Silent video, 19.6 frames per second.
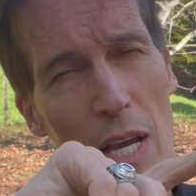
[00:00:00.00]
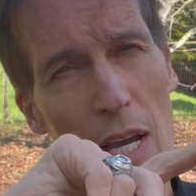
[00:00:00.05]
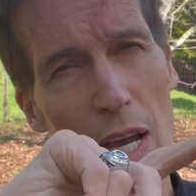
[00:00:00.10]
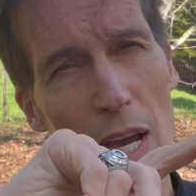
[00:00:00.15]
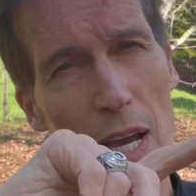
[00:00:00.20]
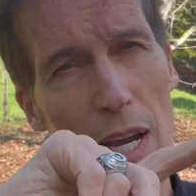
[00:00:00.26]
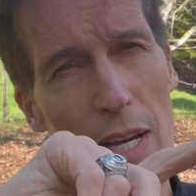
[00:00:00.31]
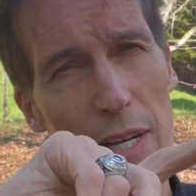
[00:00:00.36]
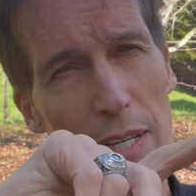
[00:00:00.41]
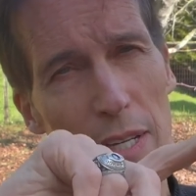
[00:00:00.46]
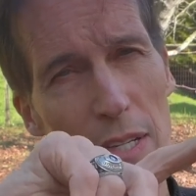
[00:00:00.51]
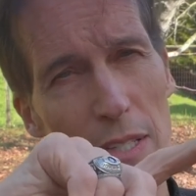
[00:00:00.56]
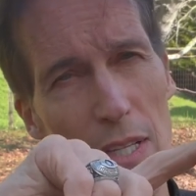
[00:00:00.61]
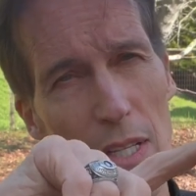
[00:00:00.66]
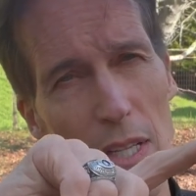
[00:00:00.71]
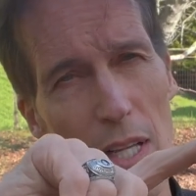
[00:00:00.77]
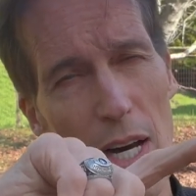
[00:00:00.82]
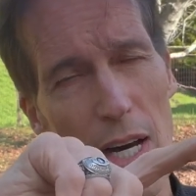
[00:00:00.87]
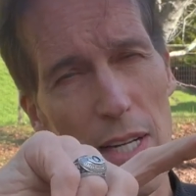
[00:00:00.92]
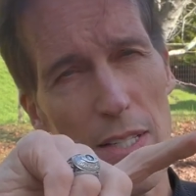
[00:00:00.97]
and it does a
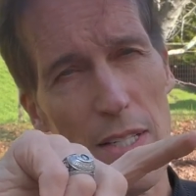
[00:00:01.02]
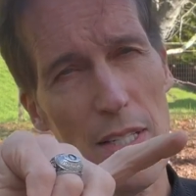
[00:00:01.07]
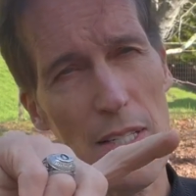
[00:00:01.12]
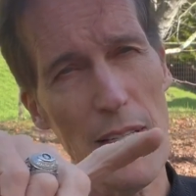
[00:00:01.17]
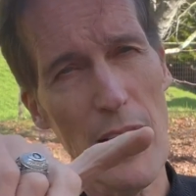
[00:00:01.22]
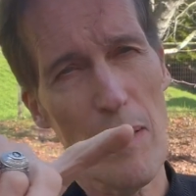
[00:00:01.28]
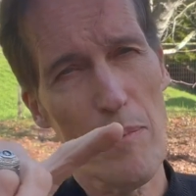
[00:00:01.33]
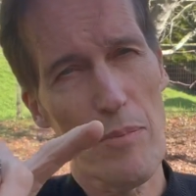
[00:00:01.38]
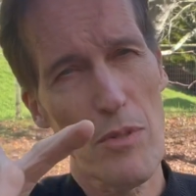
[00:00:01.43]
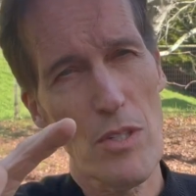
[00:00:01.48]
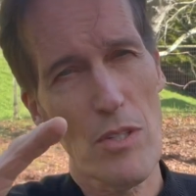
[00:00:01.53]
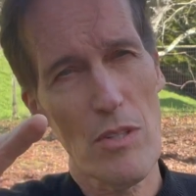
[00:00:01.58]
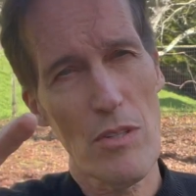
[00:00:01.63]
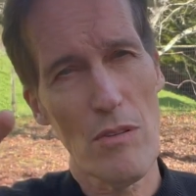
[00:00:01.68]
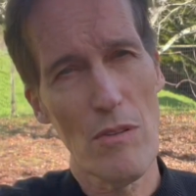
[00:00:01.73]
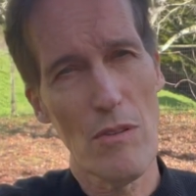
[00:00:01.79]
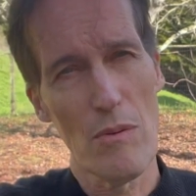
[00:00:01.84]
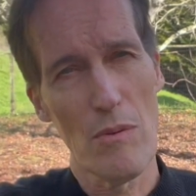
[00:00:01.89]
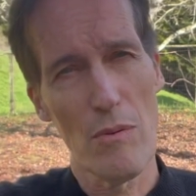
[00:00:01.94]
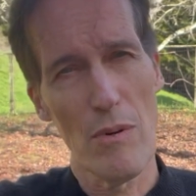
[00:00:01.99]
lot of steps to
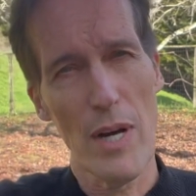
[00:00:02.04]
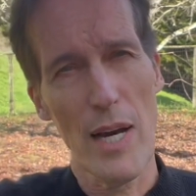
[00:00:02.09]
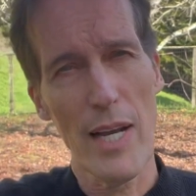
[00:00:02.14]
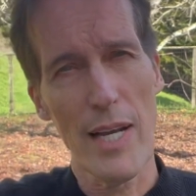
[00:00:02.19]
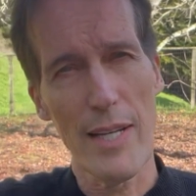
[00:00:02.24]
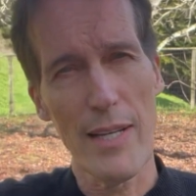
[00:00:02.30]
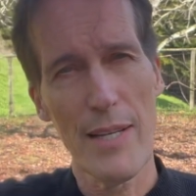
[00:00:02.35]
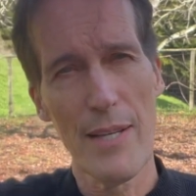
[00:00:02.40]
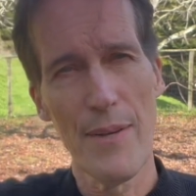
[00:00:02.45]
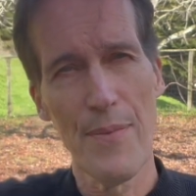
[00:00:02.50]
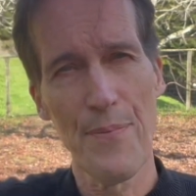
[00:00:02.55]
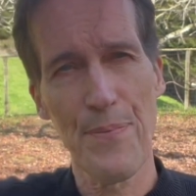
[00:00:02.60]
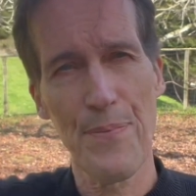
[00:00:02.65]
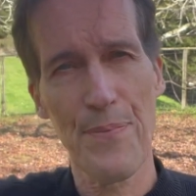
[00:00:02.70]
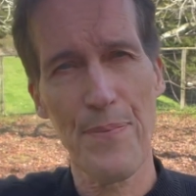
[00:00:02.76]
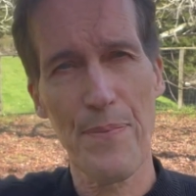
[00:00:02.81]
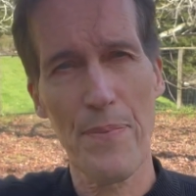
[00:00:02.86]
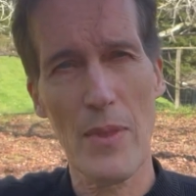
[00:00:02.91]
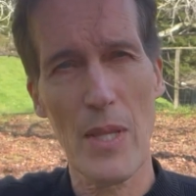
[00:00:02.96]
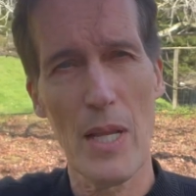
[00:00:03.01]
the right,
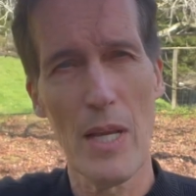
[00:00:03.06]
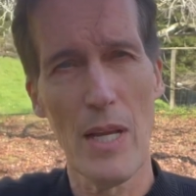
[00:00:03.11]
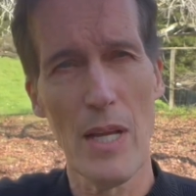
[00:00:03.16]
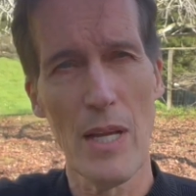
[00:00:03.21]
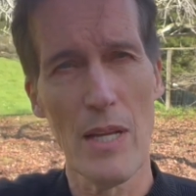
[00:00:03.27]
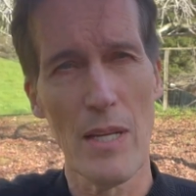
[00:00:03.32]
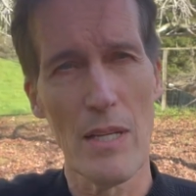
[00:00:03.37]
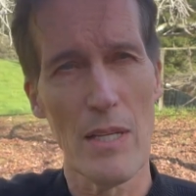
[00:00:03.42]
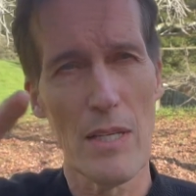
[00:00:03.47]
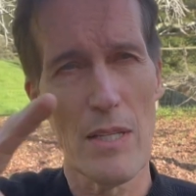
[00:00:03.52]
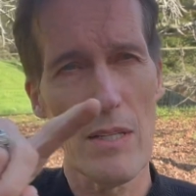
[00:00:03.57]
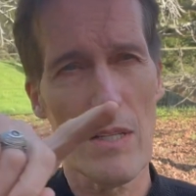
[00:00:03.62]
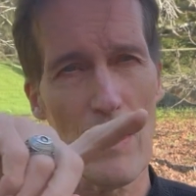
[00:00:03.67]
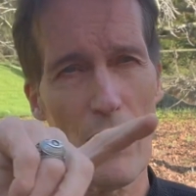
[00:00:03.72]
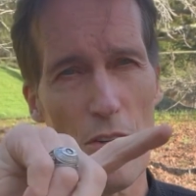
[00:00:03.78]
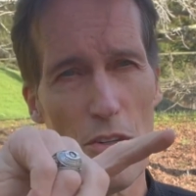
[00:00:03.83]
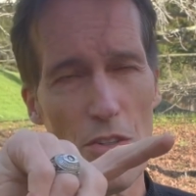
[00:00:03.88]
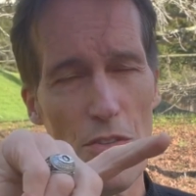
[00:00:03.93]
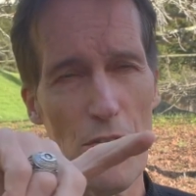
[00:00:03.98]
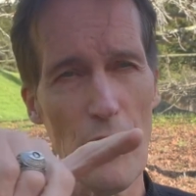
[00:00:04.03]
and it
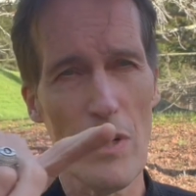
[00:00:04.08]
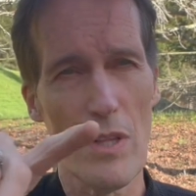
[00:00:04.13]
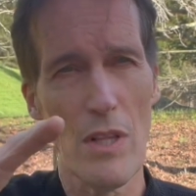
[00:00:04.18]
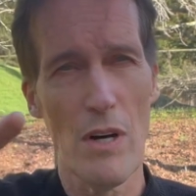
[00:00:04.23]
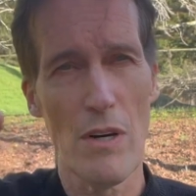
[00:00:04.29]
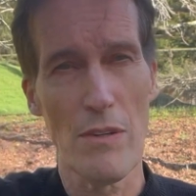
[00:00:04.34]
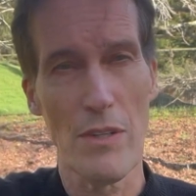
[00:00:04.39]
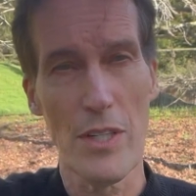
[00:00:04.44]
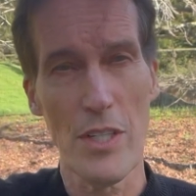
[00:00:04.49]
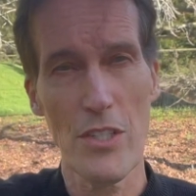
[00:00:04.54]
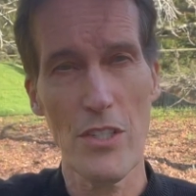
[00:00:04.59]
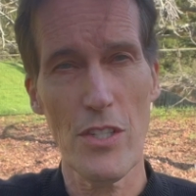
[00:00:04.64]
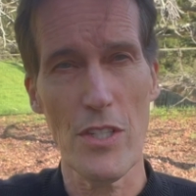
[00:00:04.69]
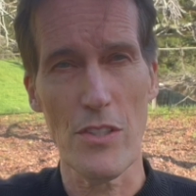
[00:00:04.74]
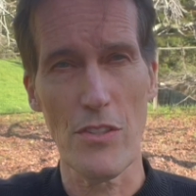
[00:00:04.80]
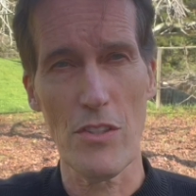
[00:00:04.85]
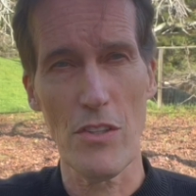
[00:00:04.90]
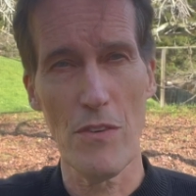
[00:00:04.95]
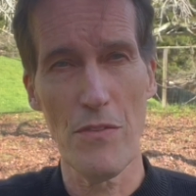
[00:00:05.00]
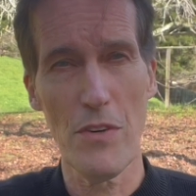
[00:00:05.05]
goes for a long
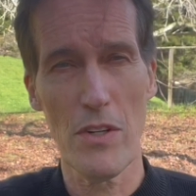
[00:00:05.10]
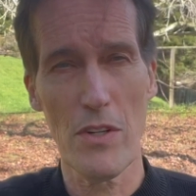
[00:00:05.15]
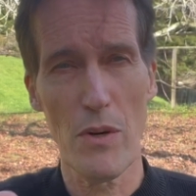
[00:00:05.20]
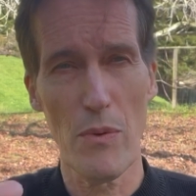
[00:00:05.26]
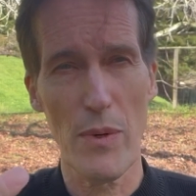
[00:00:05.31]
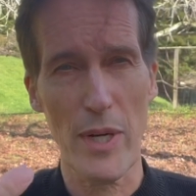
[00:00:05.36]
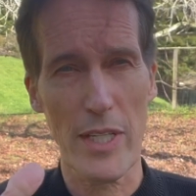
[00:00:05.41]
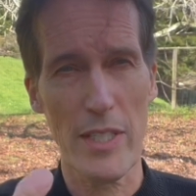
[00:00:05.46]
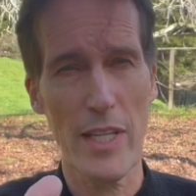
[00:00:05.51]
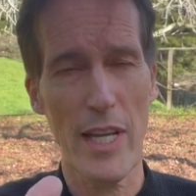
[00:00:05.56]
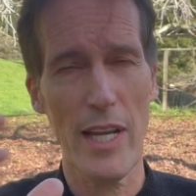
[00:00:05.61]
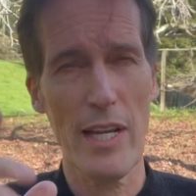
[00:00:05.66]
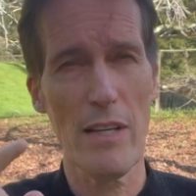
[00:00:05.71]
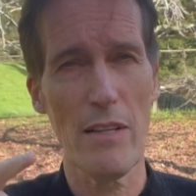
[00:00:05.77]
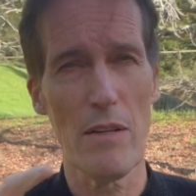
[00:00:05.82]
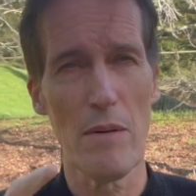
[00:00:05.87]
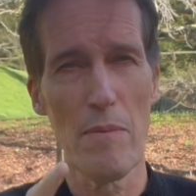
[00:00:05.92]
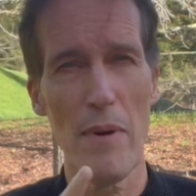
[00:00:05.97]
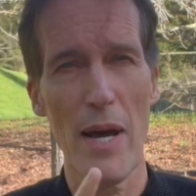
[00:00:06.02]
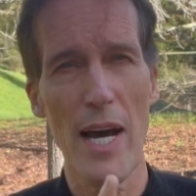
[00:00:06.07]
distance. So if you're on a
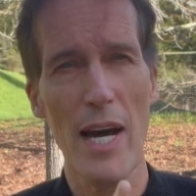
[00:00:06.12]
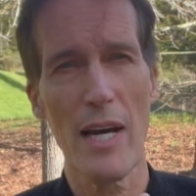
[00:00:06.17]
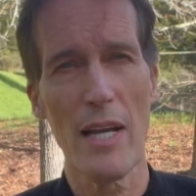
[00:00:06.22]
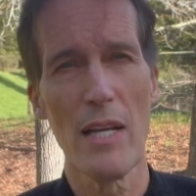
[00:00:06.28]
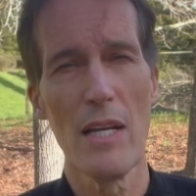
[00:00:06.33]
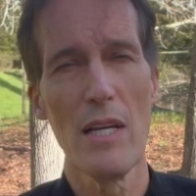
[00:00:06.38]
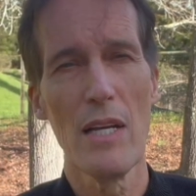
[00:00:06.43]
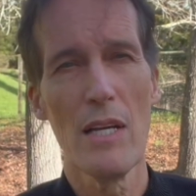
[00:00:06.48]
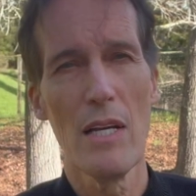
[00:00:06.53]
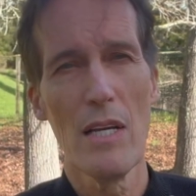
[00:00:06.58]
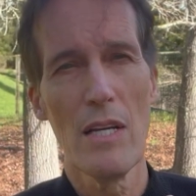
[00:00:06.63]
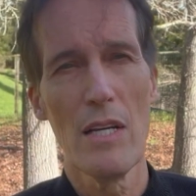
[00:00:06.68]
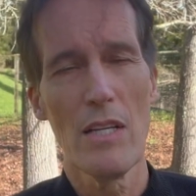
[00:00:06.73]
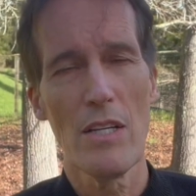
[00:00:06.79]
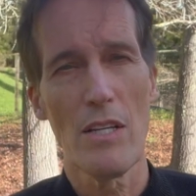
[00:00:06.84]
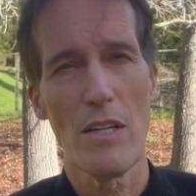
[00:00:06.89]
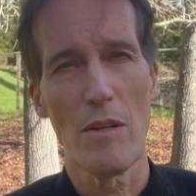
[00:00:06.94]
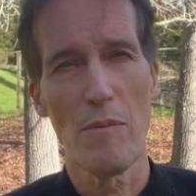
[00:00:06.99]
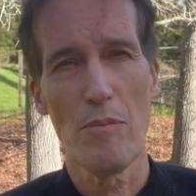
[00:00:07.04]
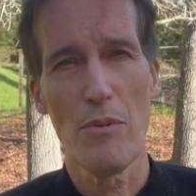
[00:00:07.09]
rectangular mat,
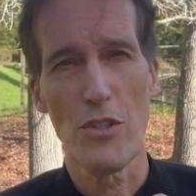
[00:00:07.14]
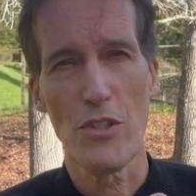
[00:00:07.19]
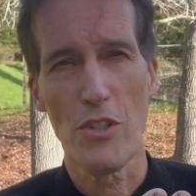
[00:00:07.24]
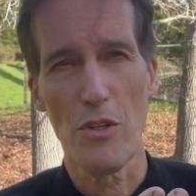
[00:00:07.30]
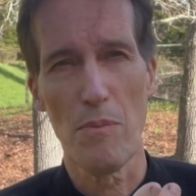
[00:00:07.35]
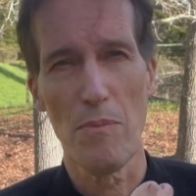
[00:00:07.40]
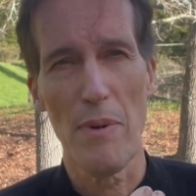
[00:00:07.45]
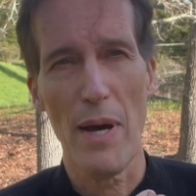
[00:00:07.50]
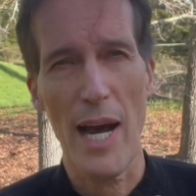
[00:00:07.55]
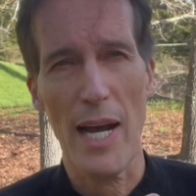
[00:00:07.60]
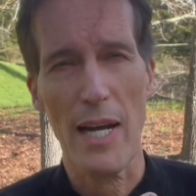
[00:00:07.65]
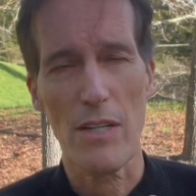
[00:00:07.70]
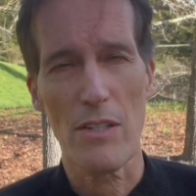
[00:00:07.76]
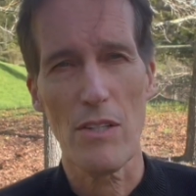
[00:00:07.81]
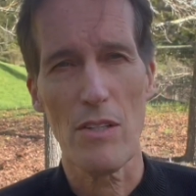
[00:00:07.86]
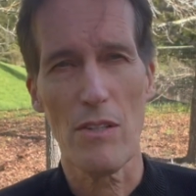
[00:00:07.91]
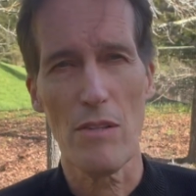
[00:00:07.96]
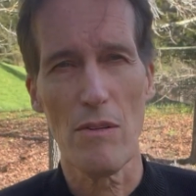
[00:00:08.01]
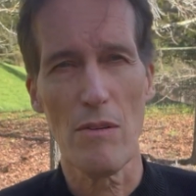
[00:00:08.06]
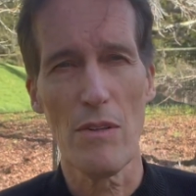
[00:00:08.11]
you put your back
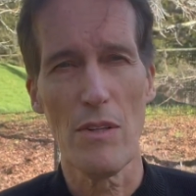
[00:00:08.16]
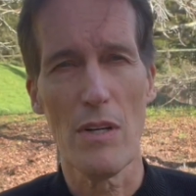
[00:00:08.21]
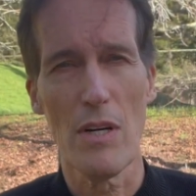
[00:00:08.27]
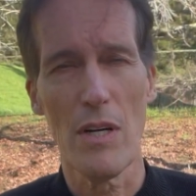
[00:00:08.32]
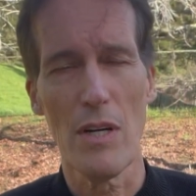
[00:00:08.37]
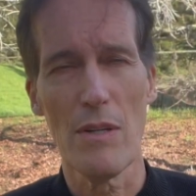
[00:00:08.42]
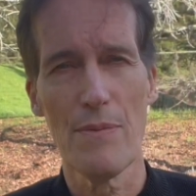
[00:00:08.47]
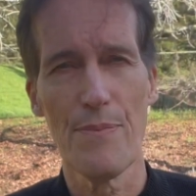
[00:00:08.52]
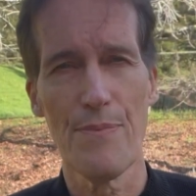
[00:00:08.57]
to the